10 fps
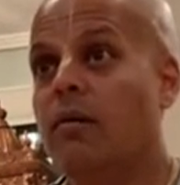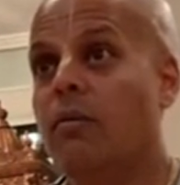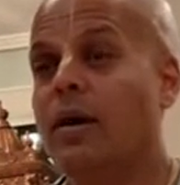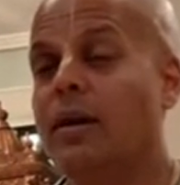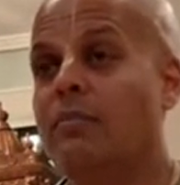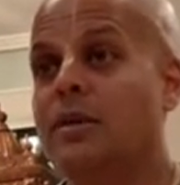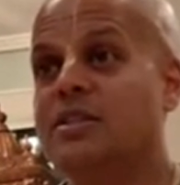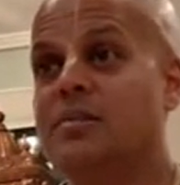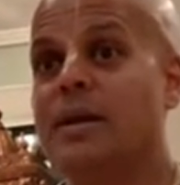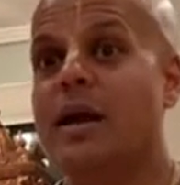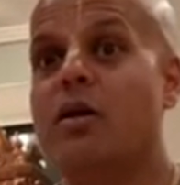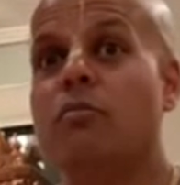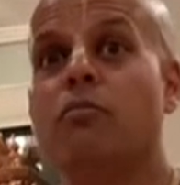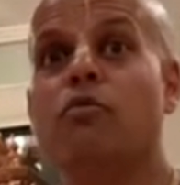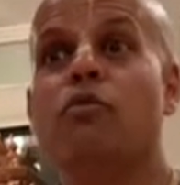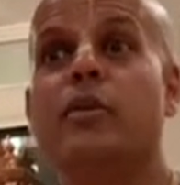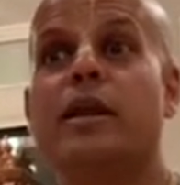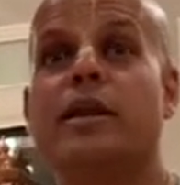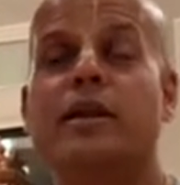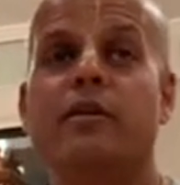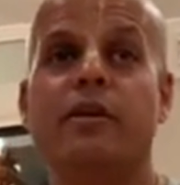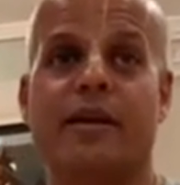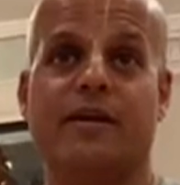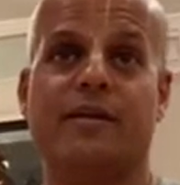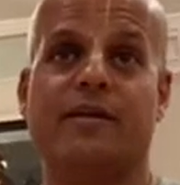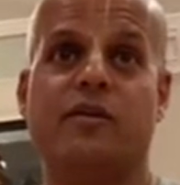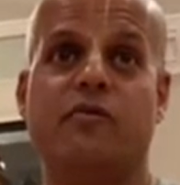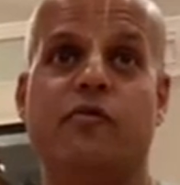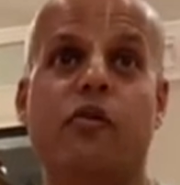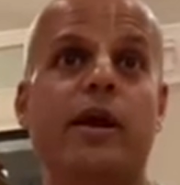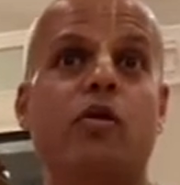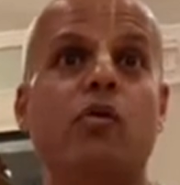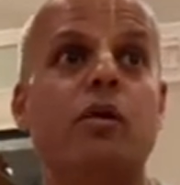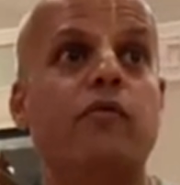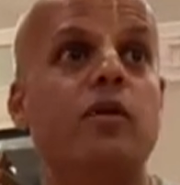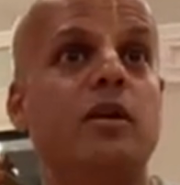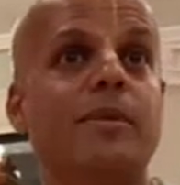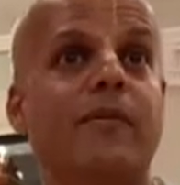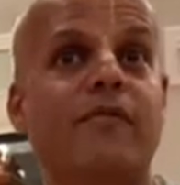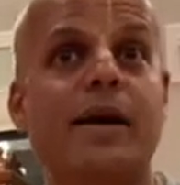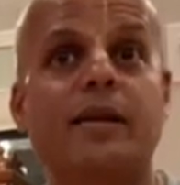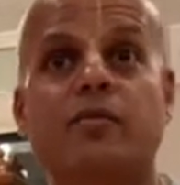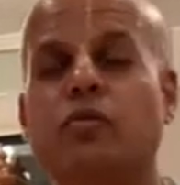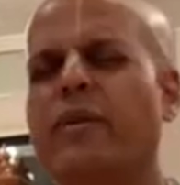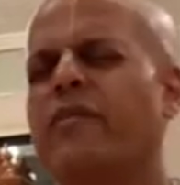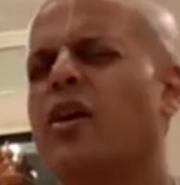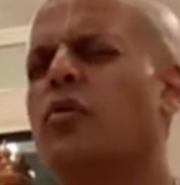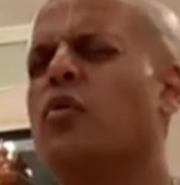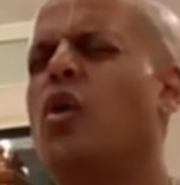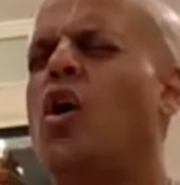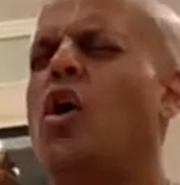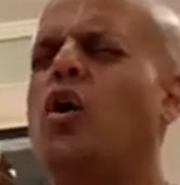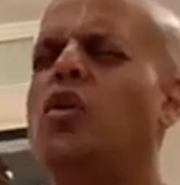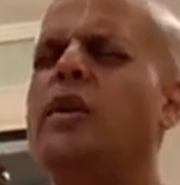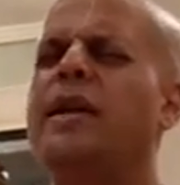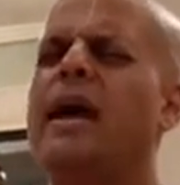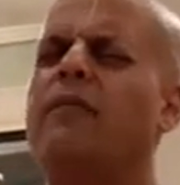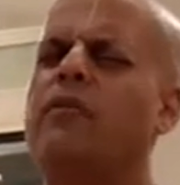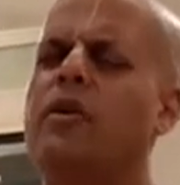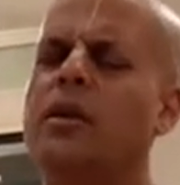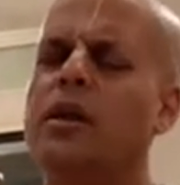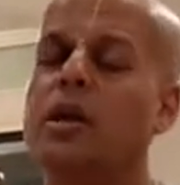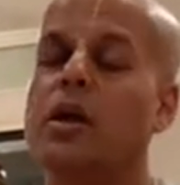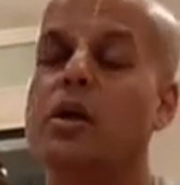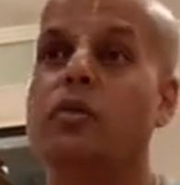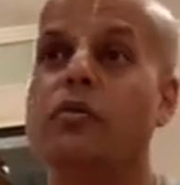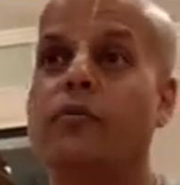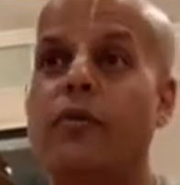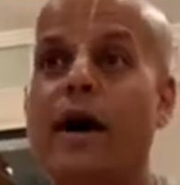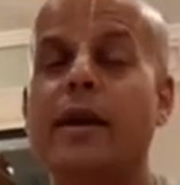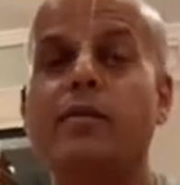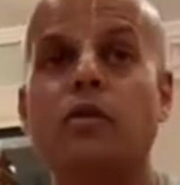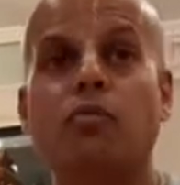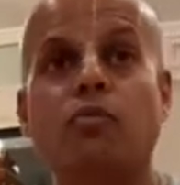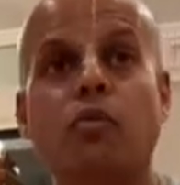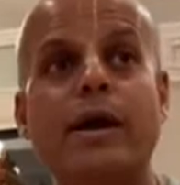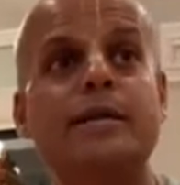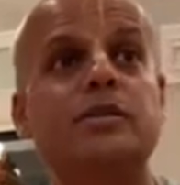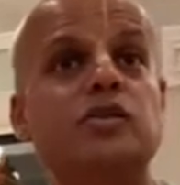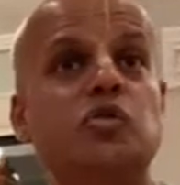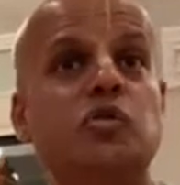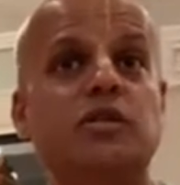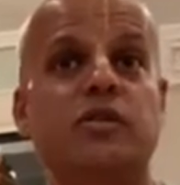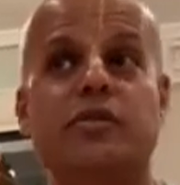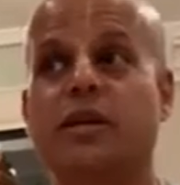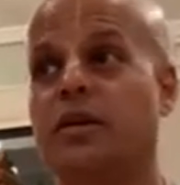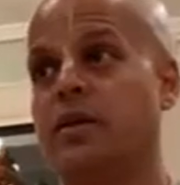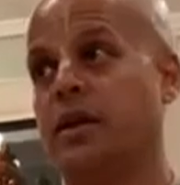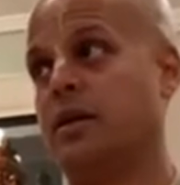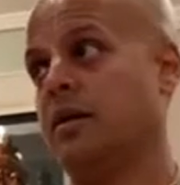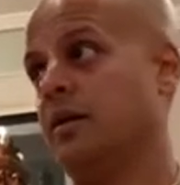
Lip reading: what must be our mood in hearing in order for it to be effective? So we've gone through all the effort to find the right source of hearing.